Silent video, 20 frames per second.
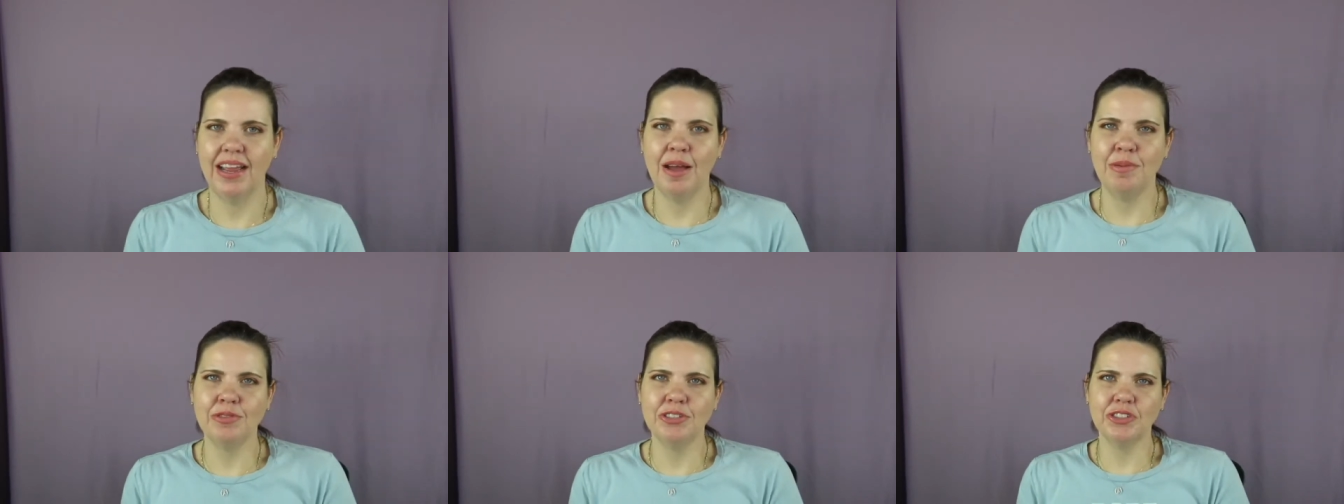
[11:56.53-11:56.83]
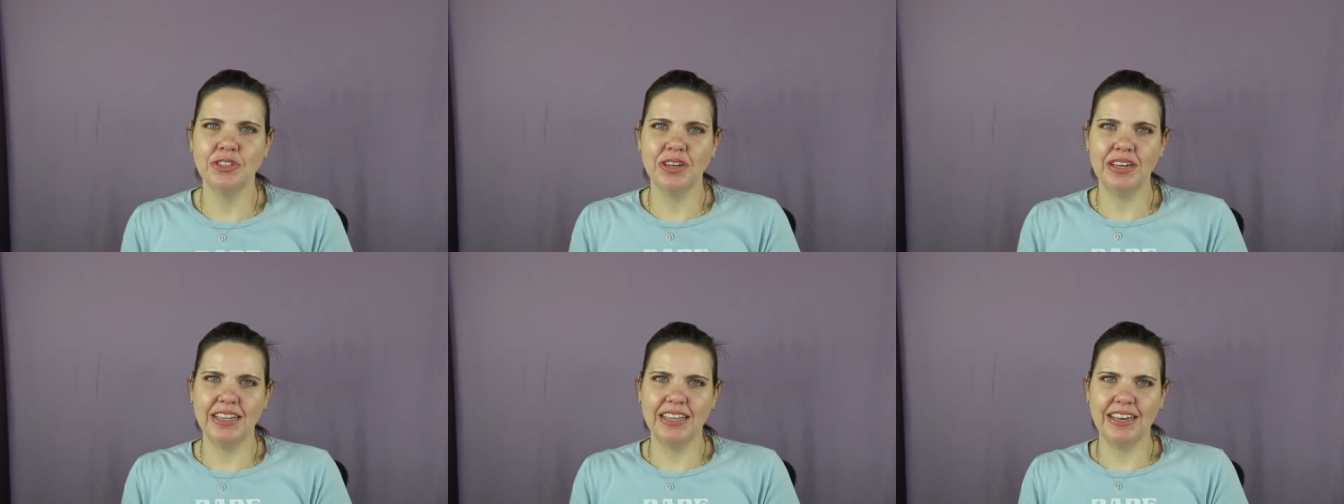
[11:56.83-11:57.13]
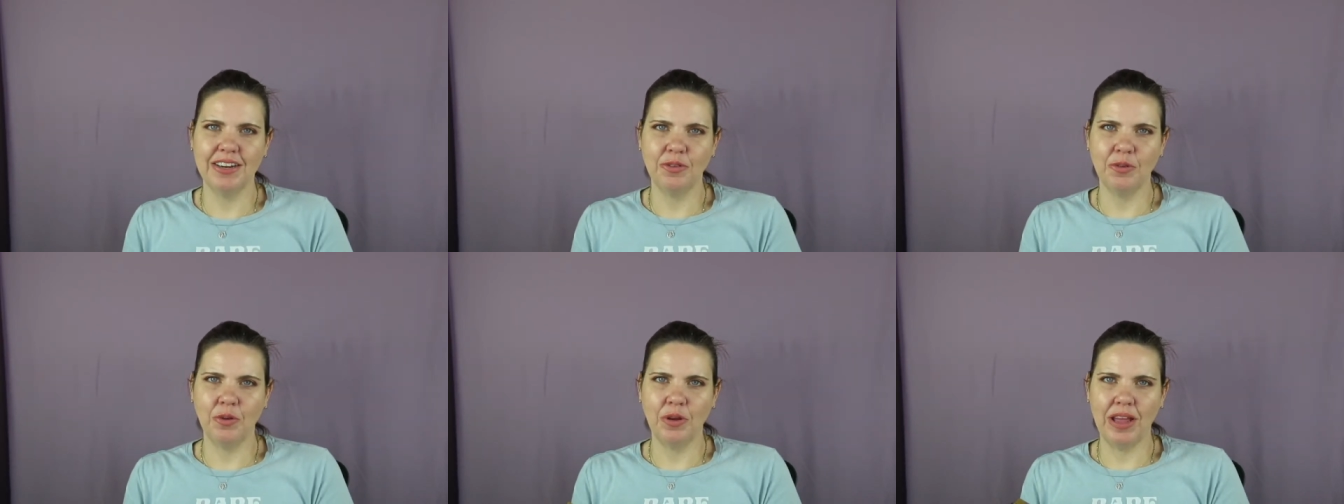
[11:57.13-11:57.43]
I'm just trying to
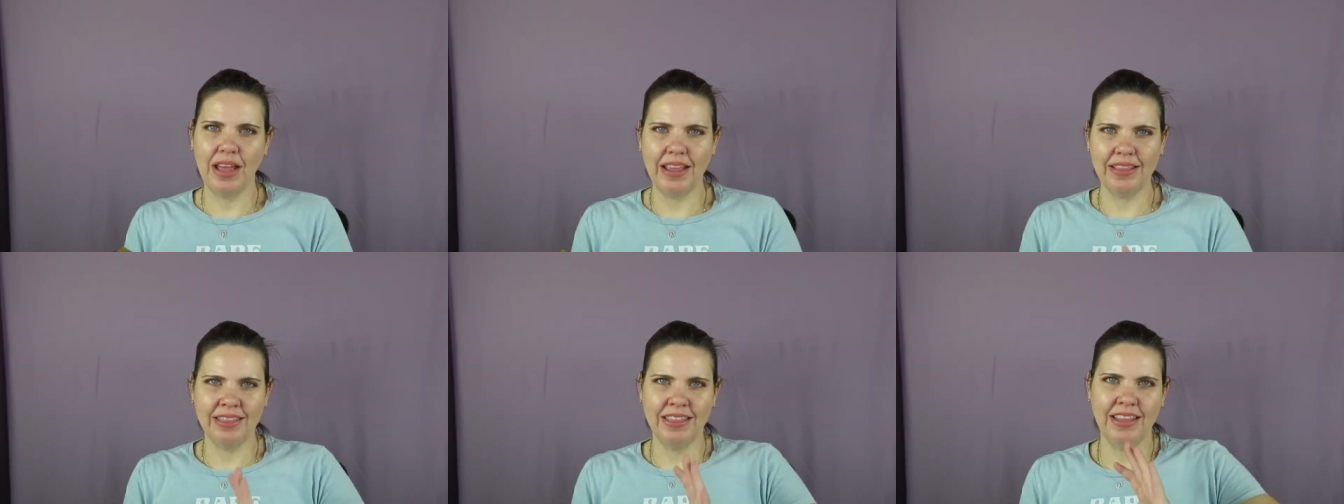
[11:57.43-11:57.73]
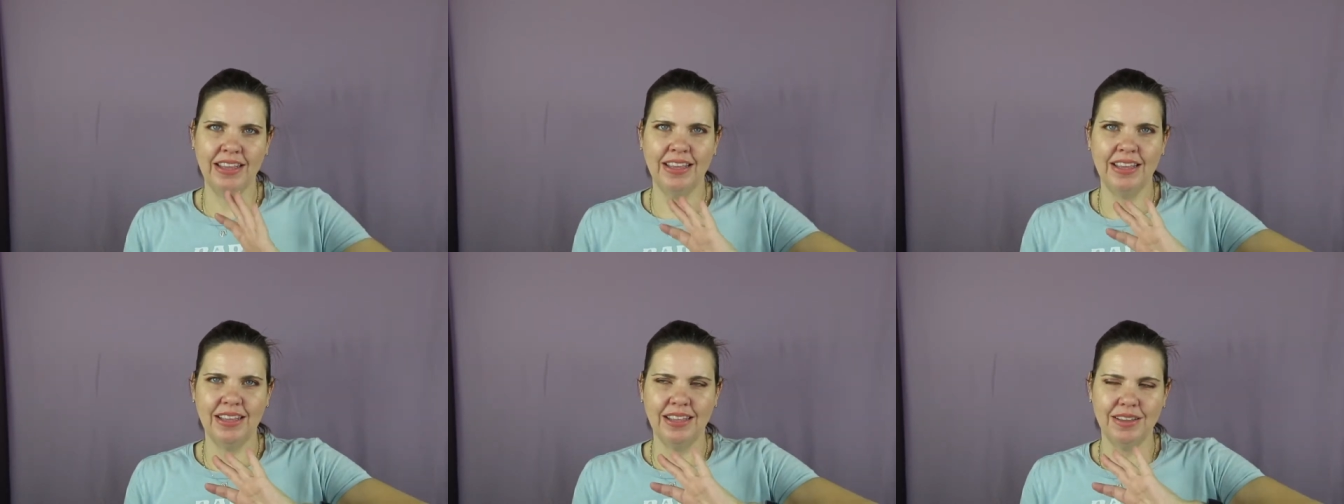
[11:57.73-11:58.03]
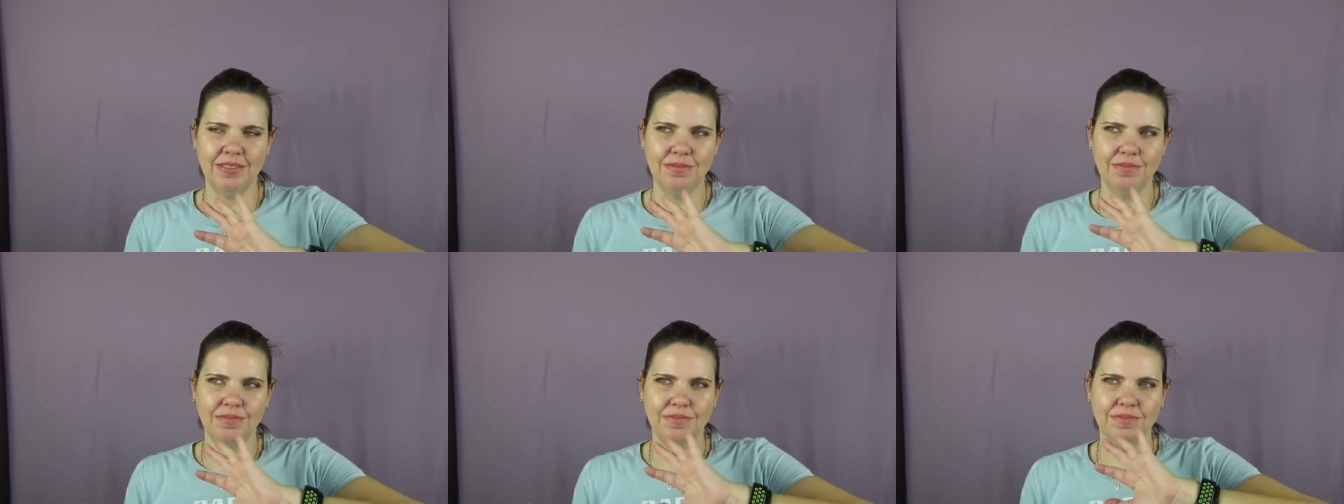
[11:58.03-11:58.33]
get
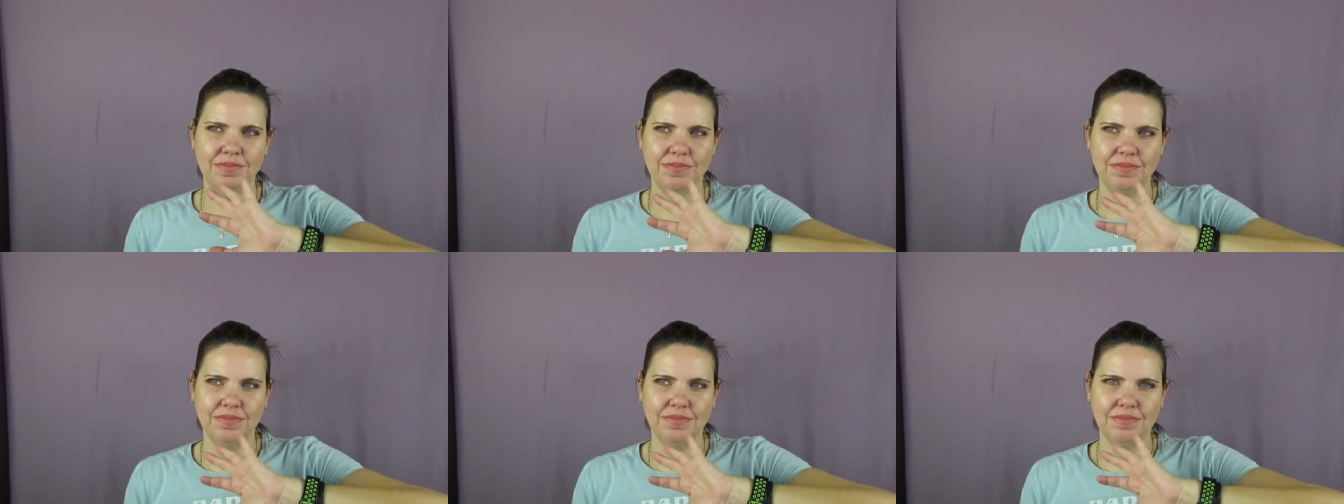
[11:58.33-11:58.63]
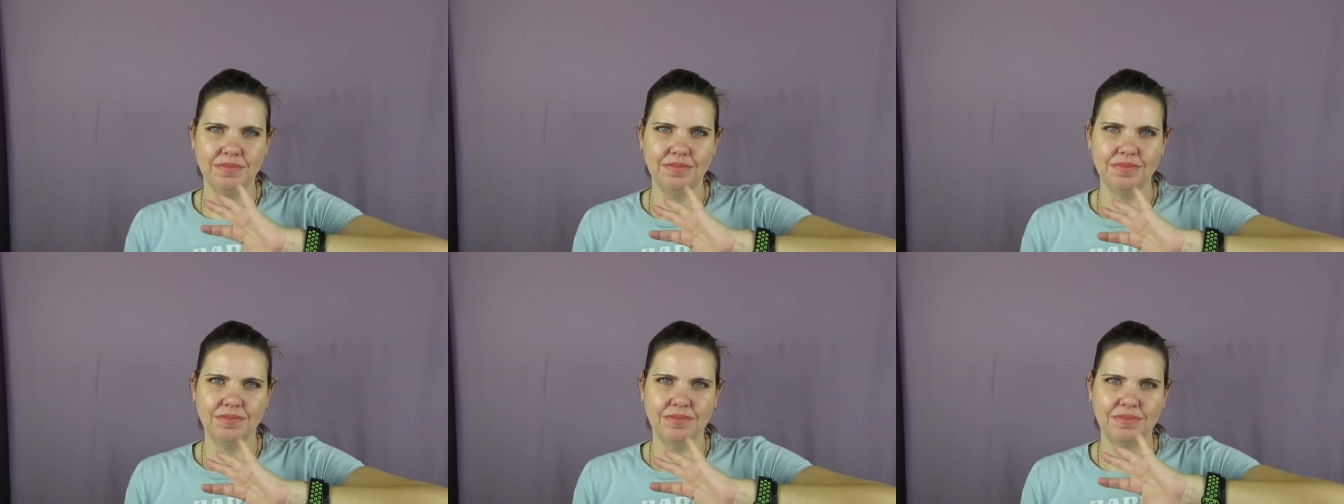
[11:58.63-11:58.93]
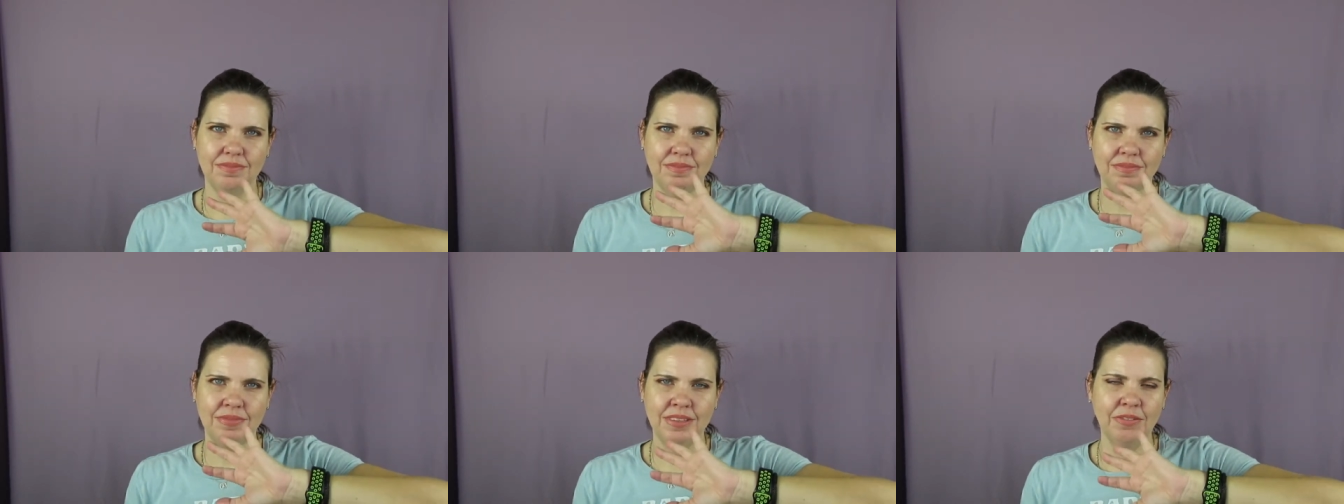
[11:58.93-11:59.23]
the,
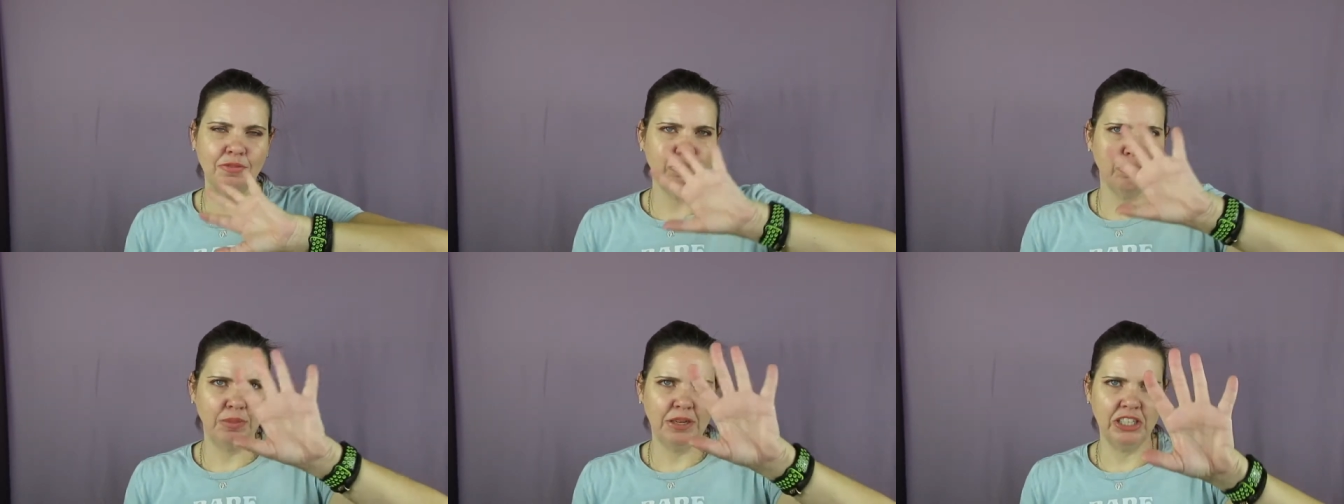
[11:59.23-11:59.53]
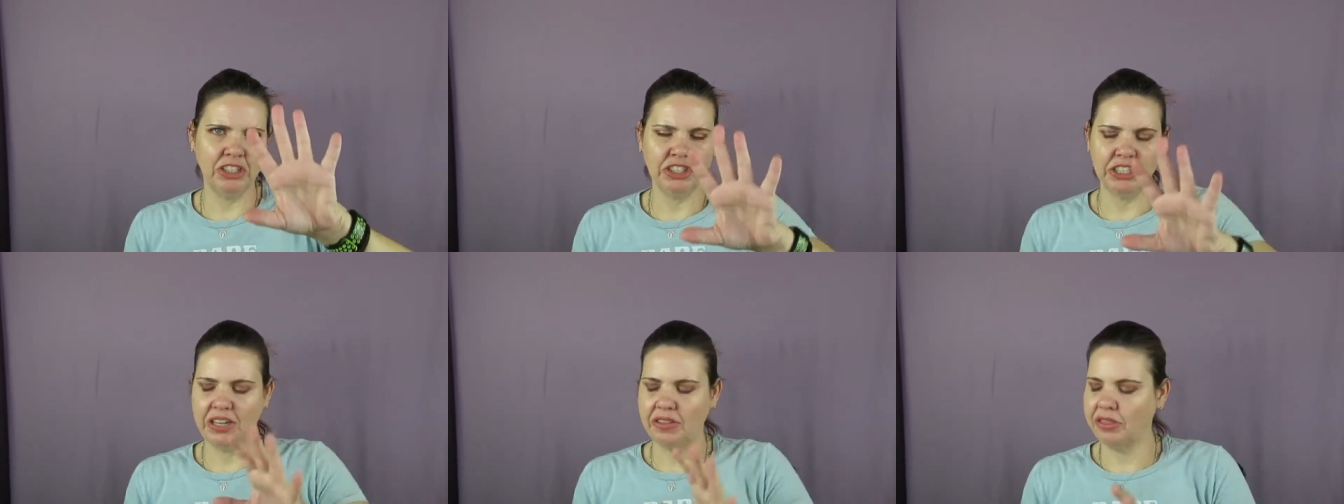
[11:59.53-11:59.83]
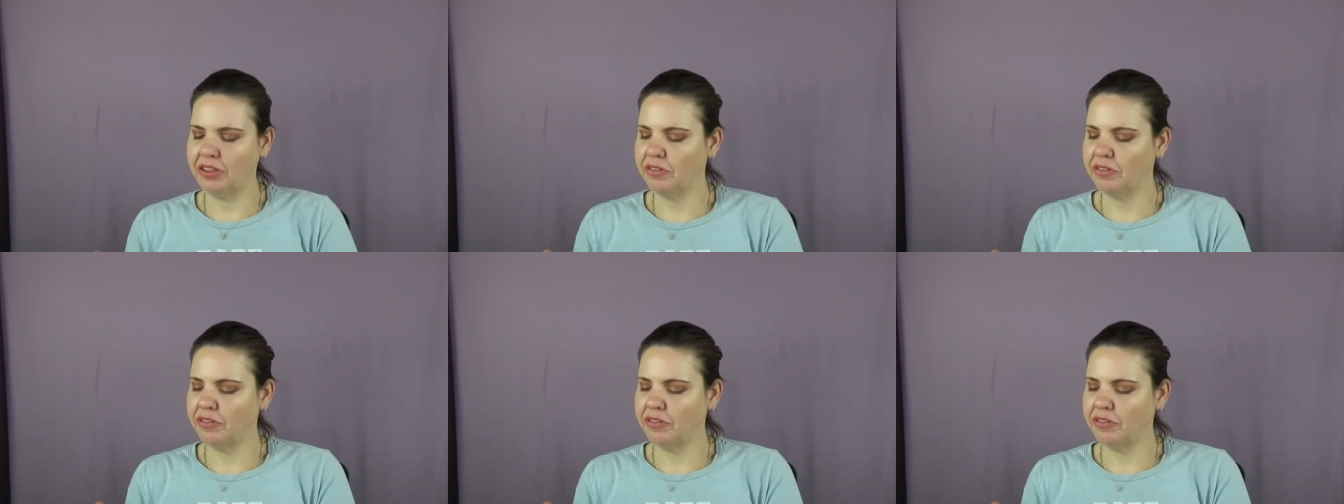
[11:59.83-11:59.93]
the information out